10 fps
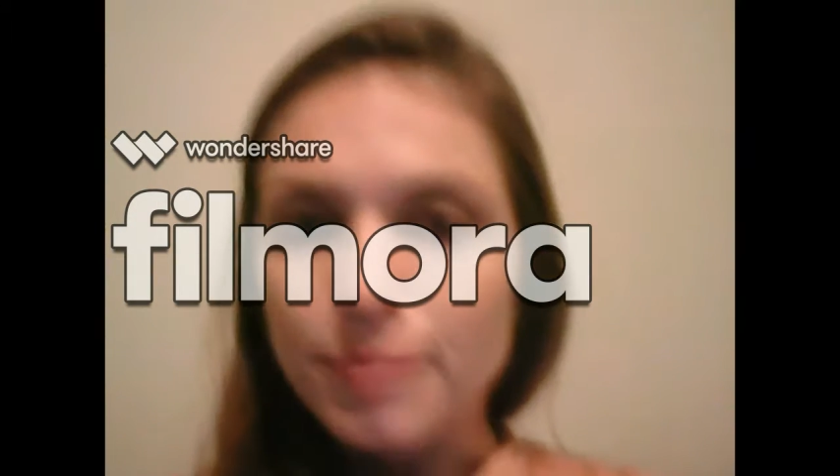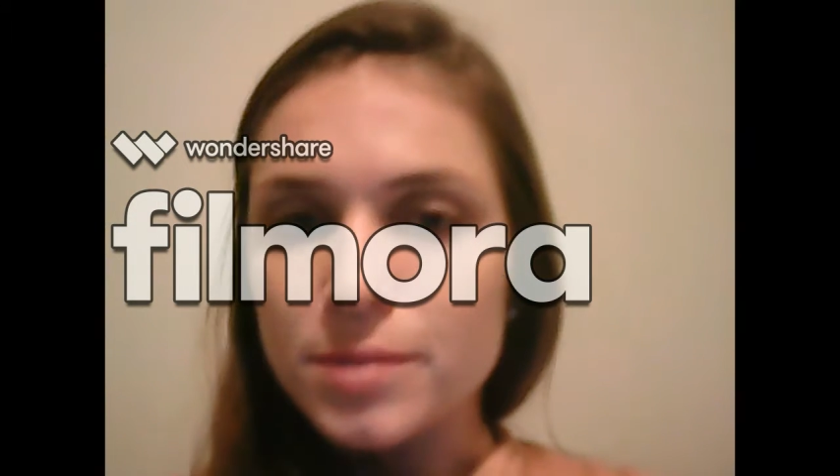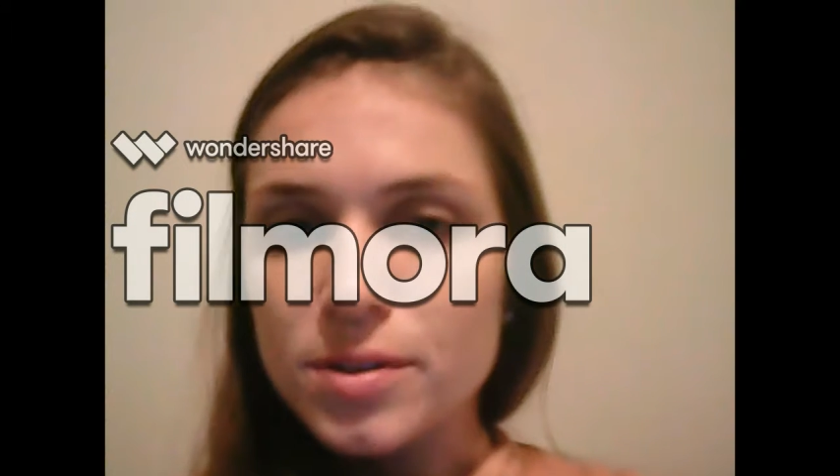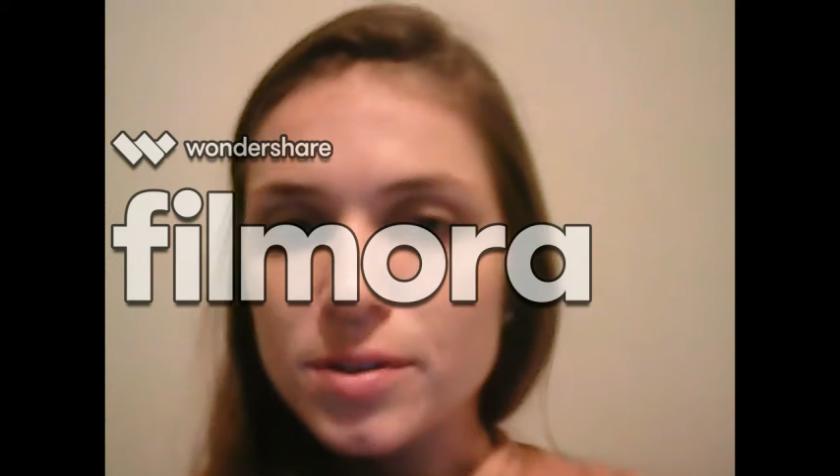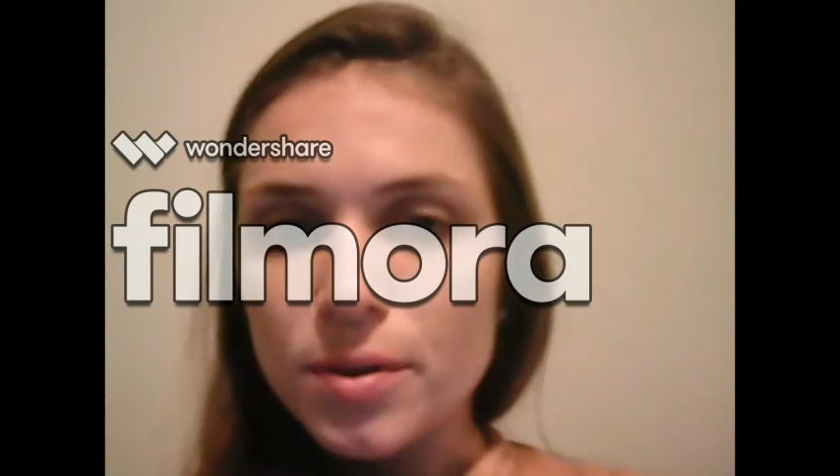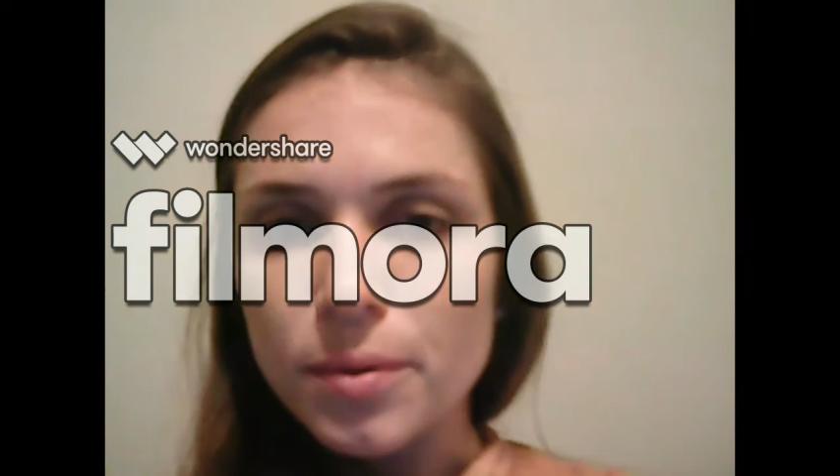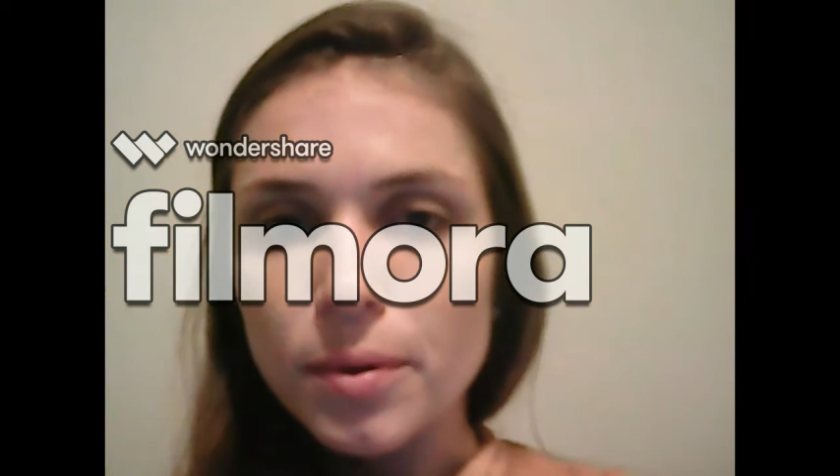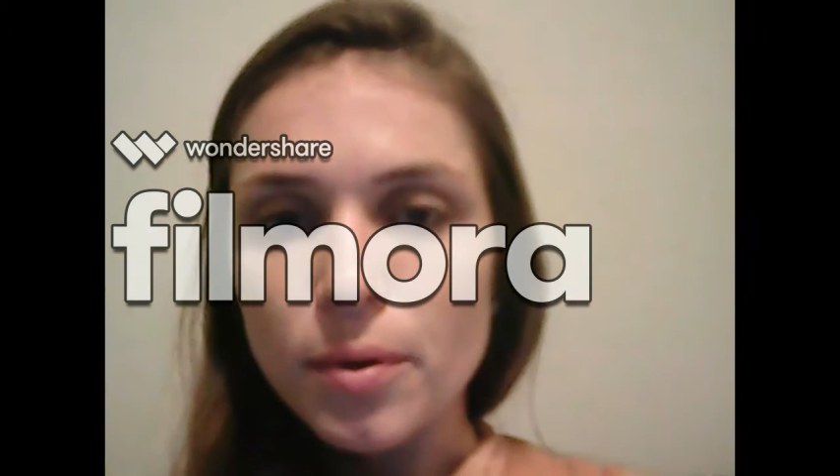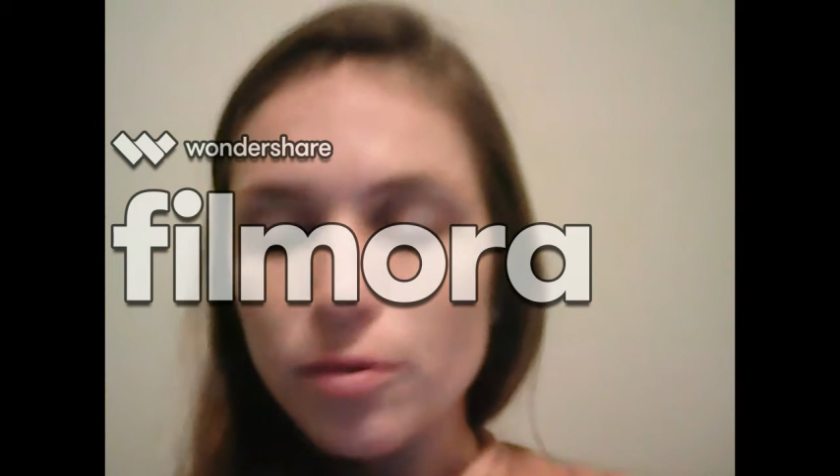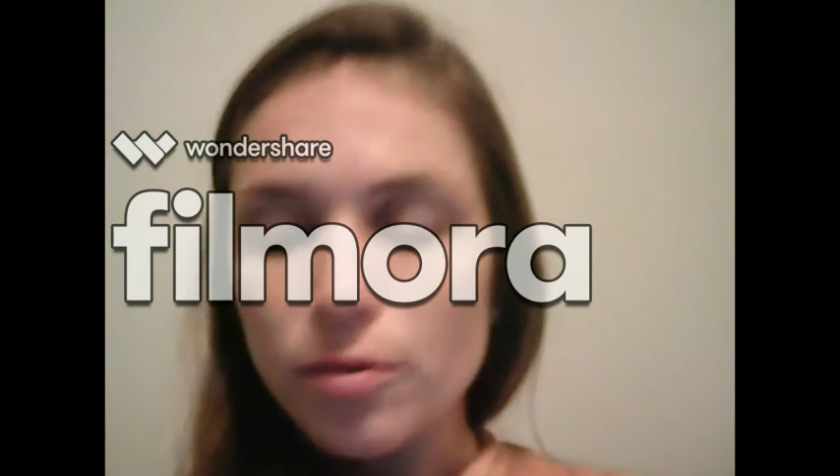
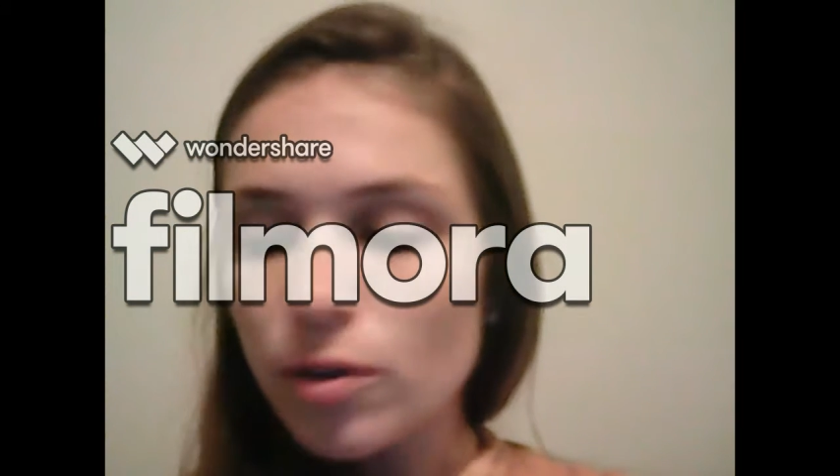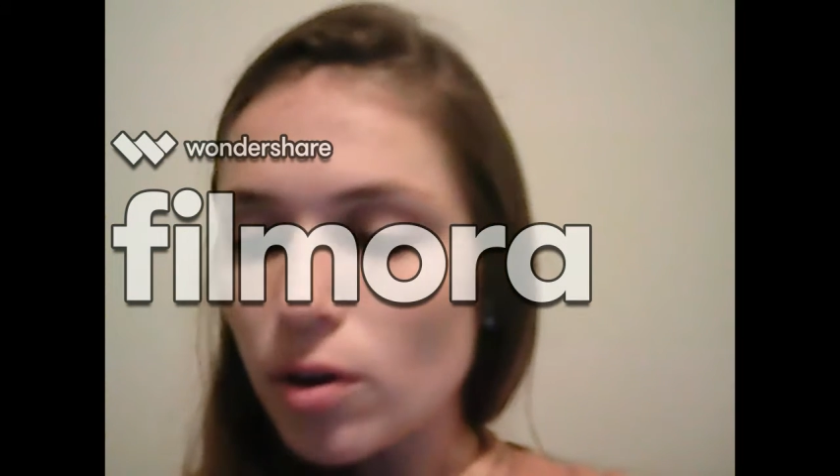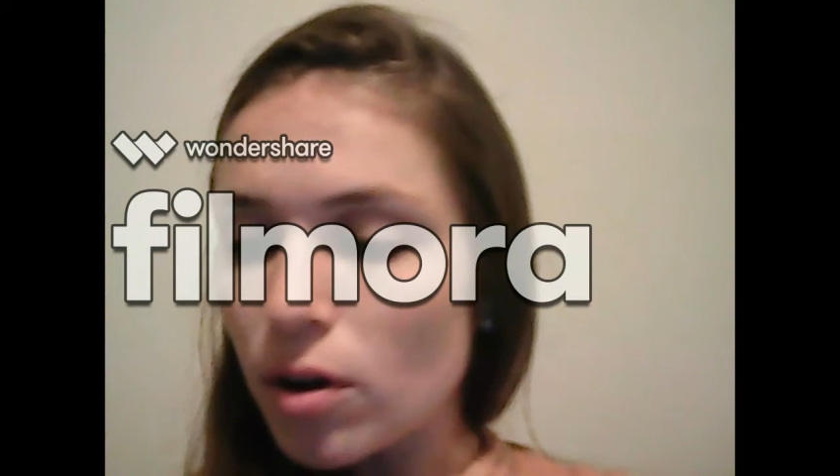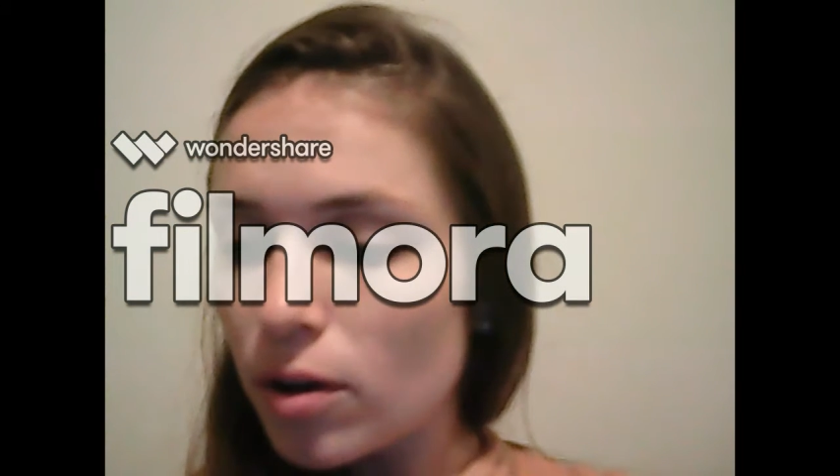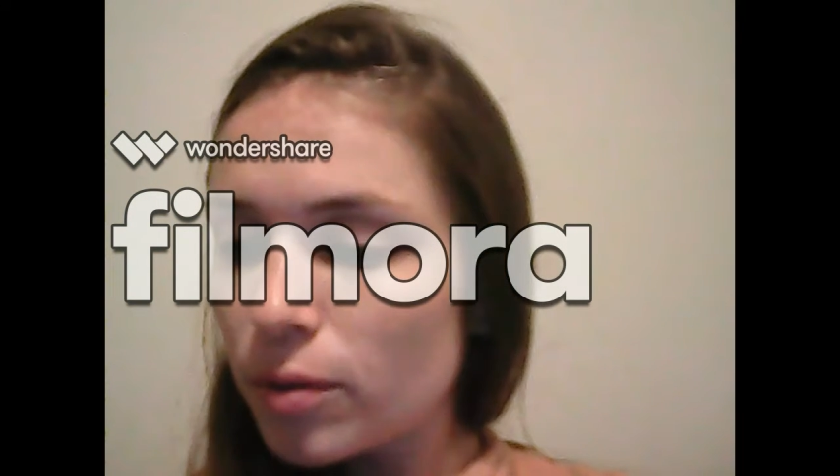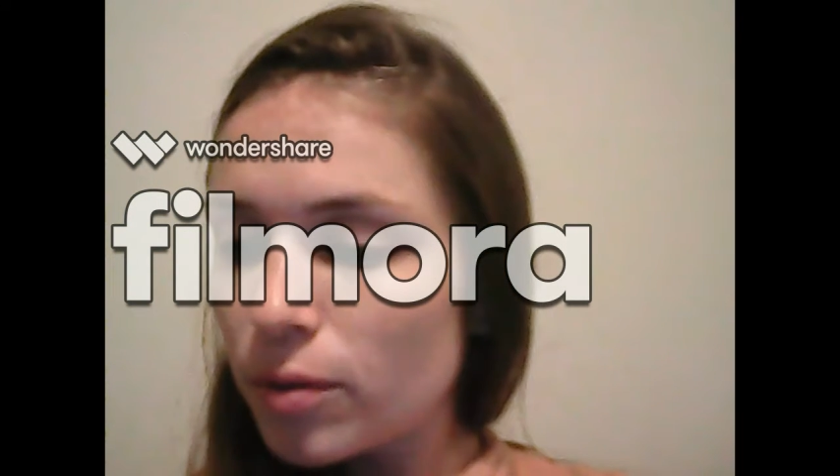So overall,